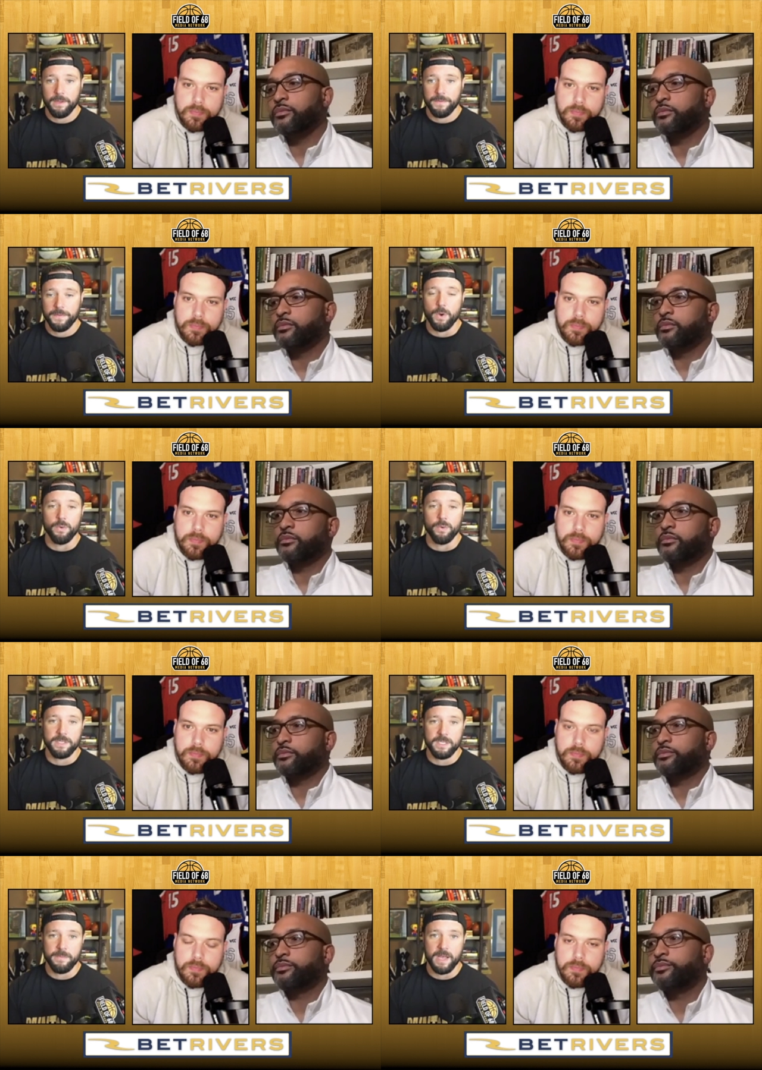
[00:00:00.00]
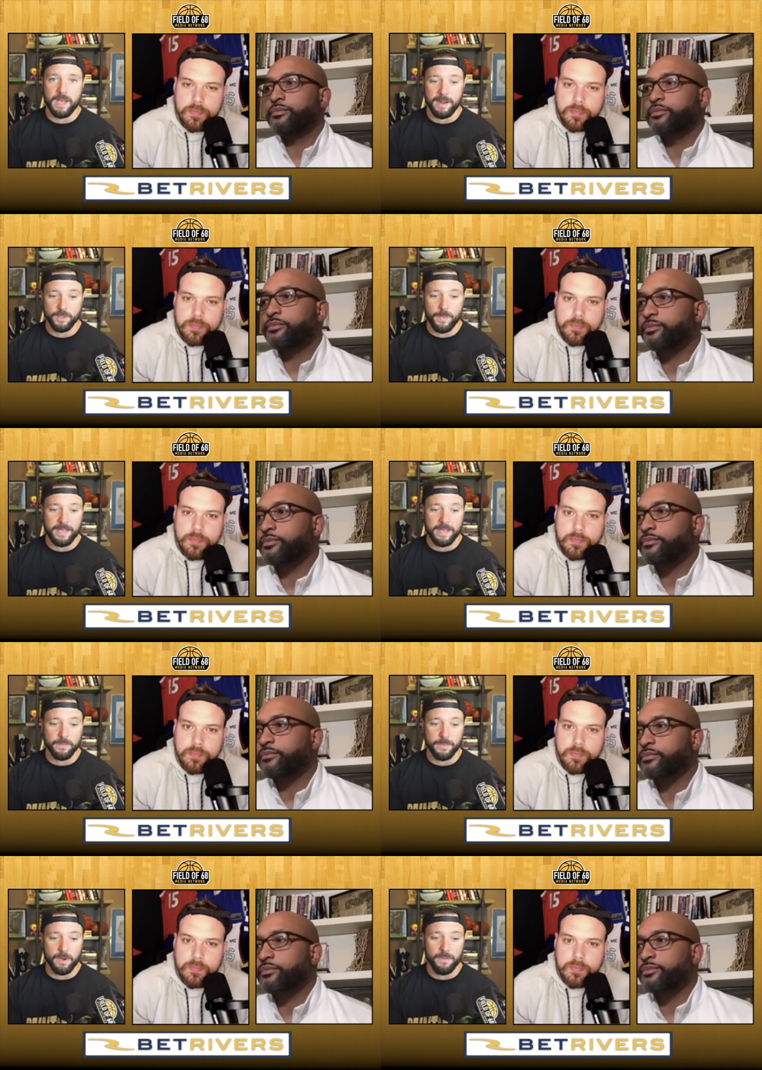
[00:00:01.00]
Speaker 1: the only team in college
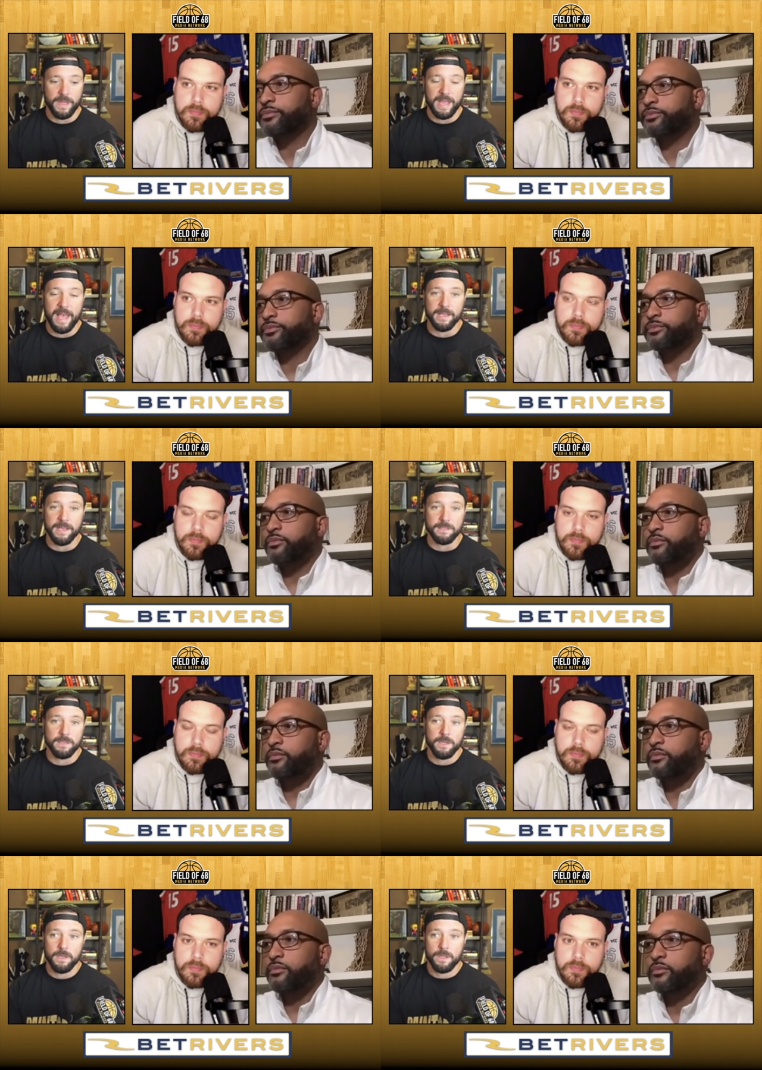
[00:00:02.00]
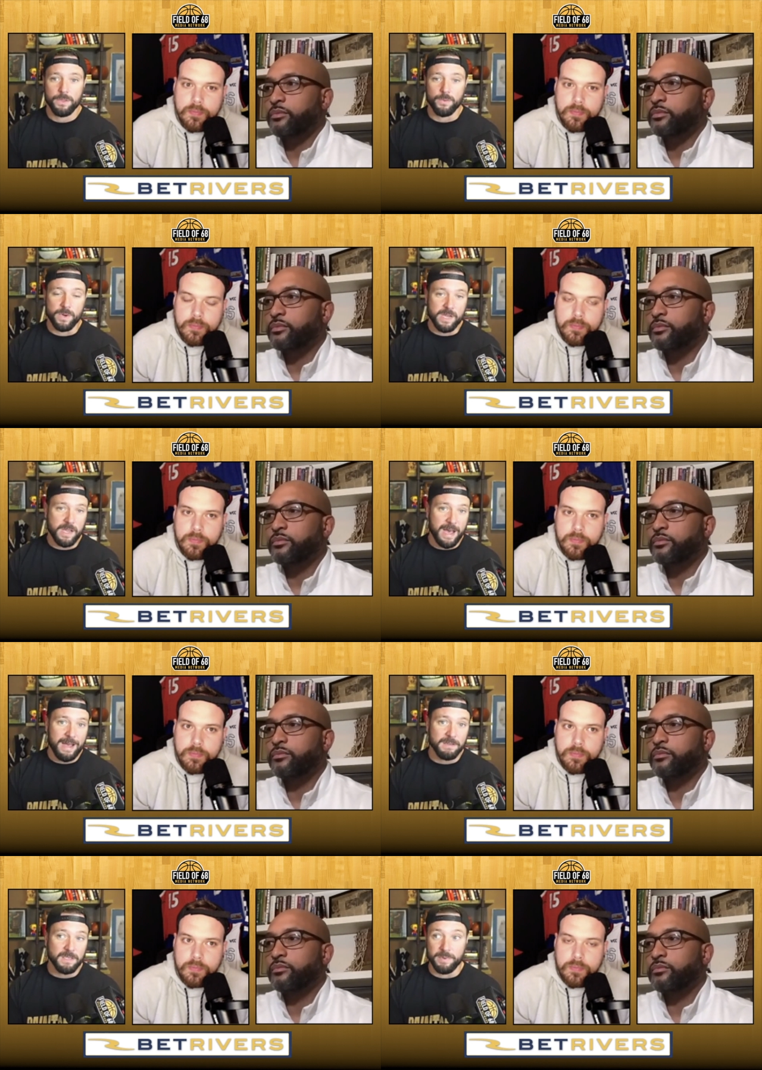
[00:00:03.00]
basketball that has three
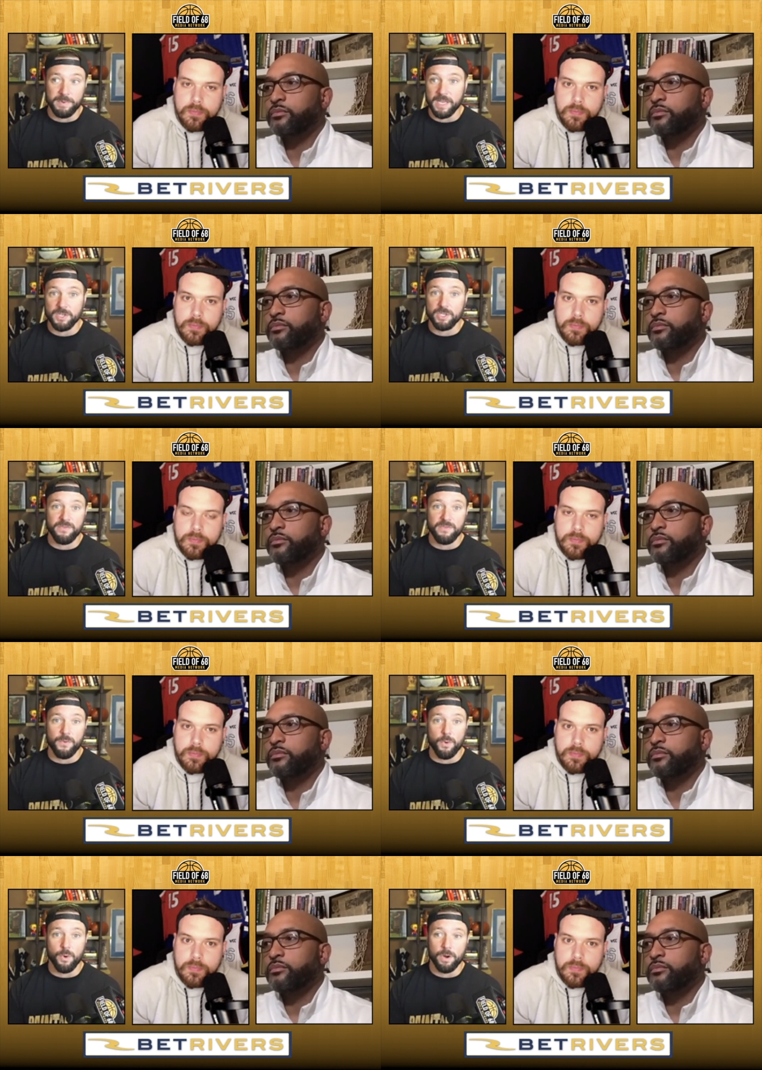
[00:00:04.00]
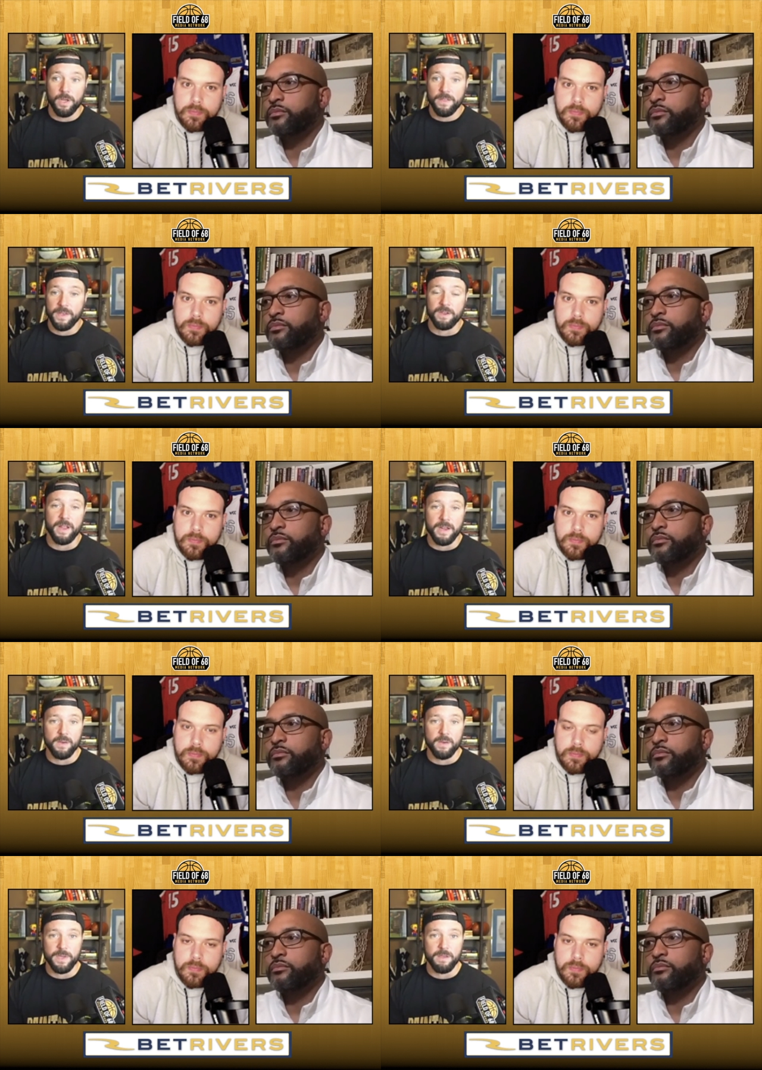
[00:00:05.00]
guys and potentially four that could end
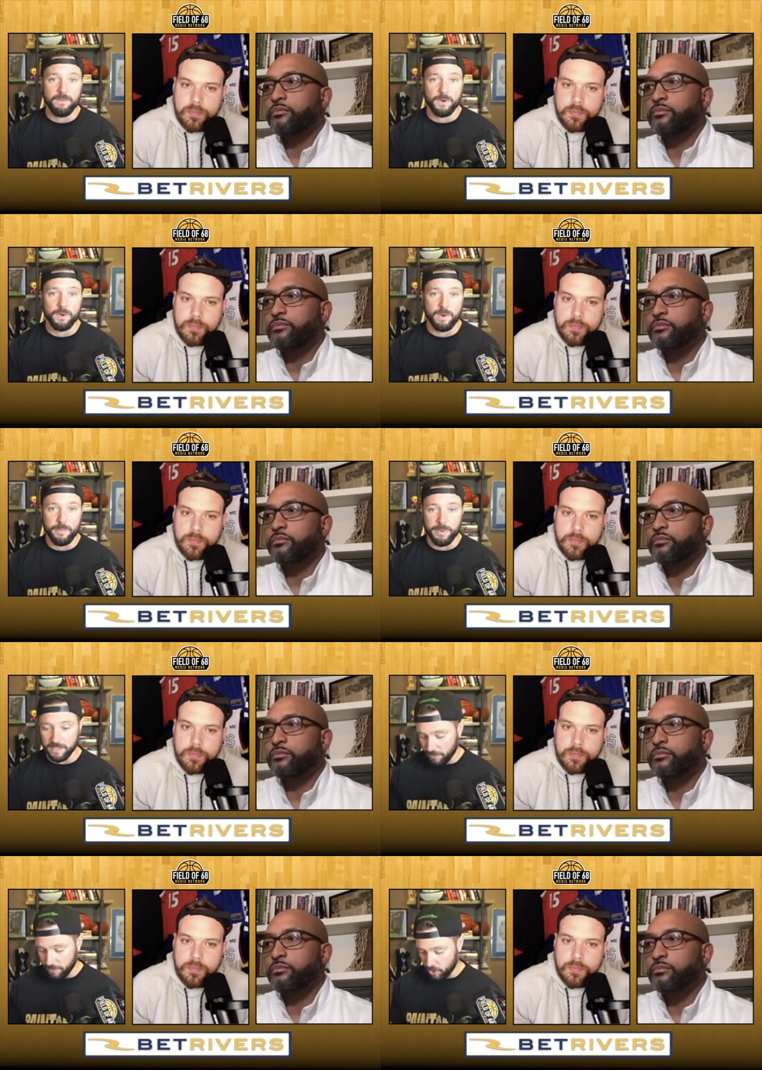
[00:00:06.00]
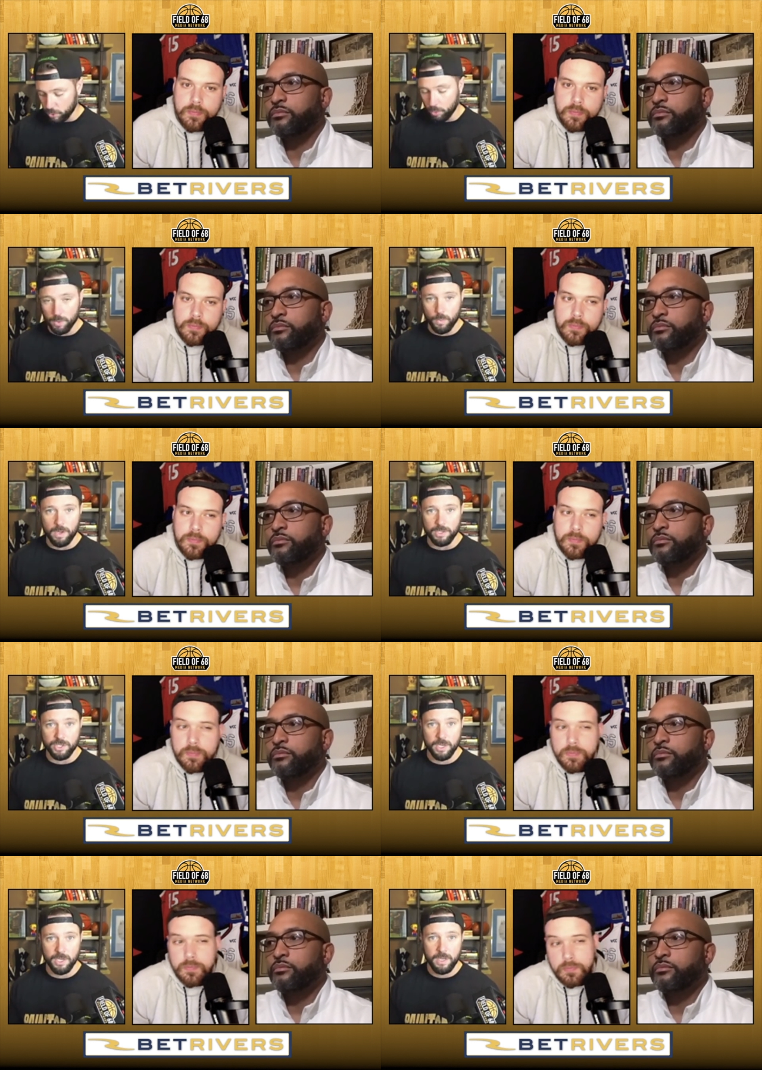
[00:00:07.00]
up being first-round picks. I think Jordan Walsh,
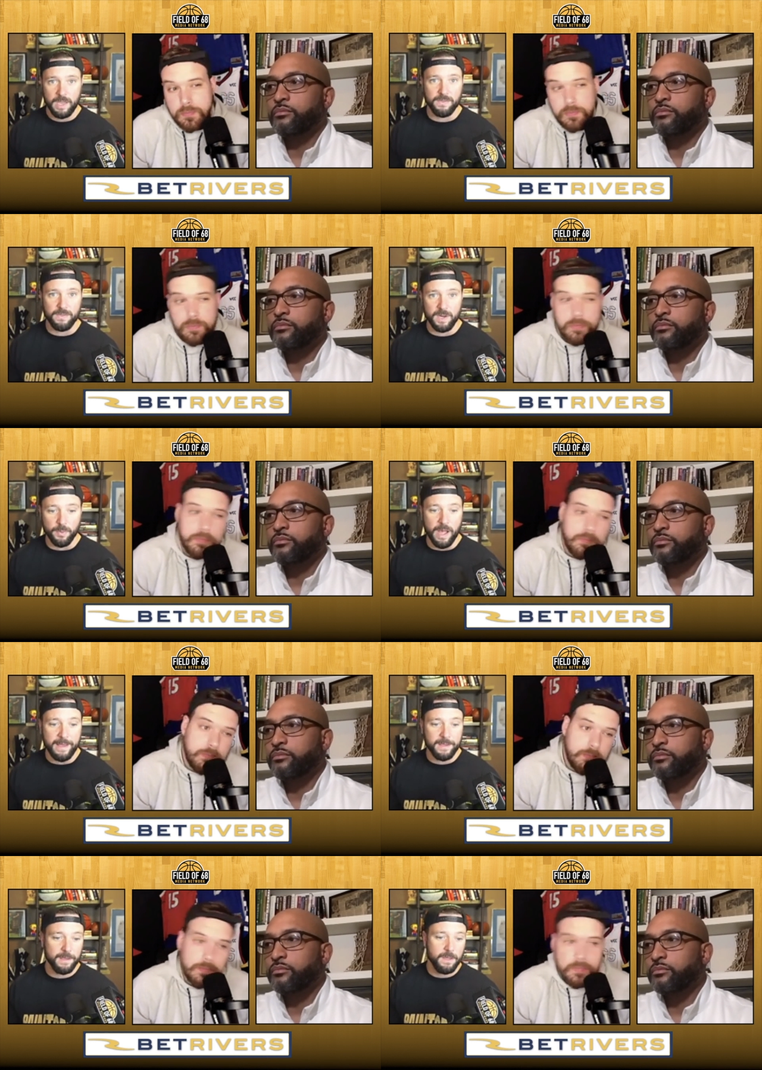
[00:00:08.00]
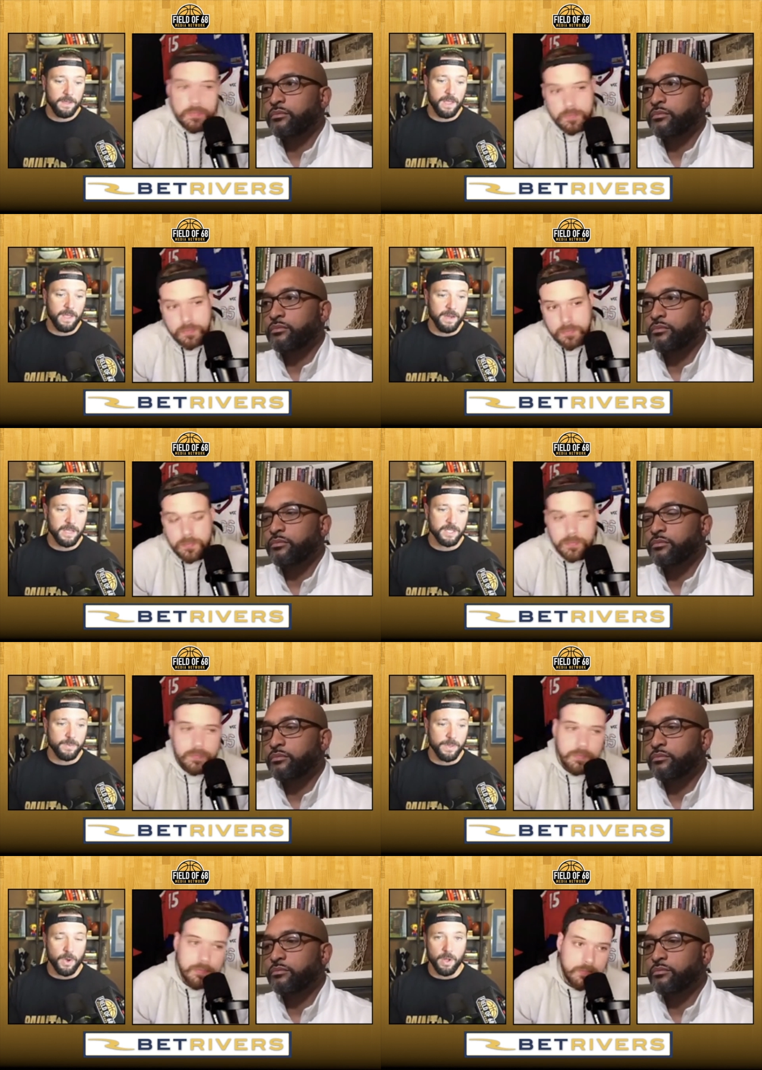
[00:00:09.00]
Anthony Black, and Nick
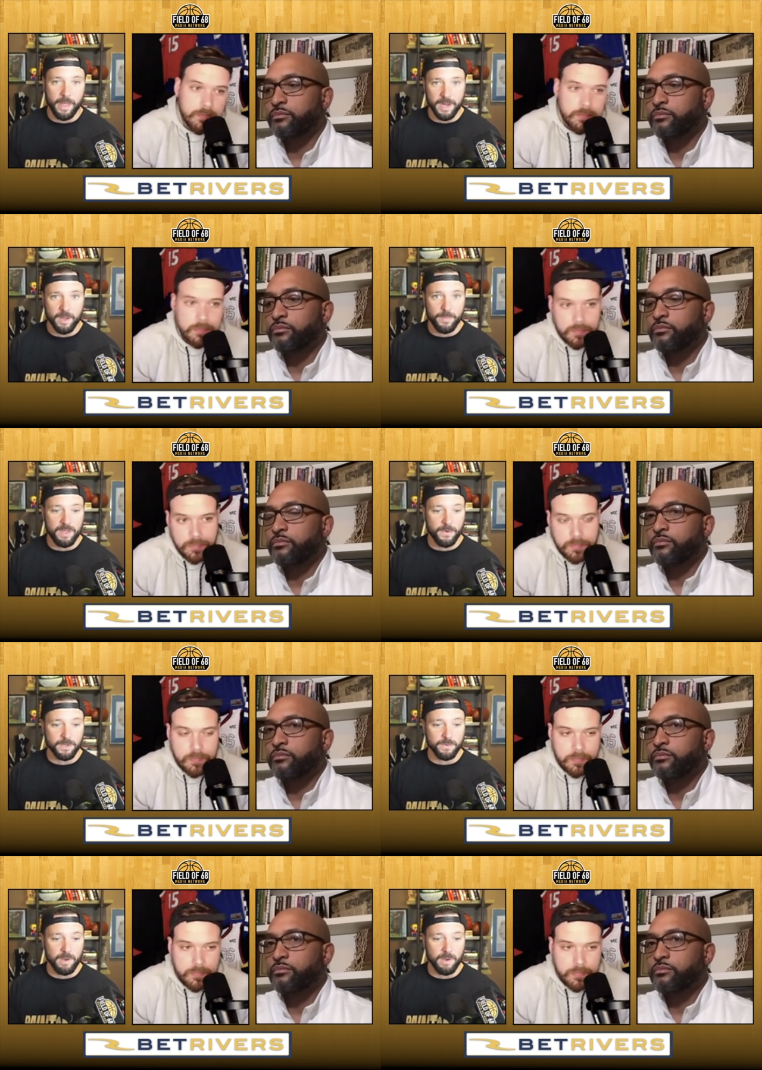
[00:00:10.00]
Smith all end up being first-round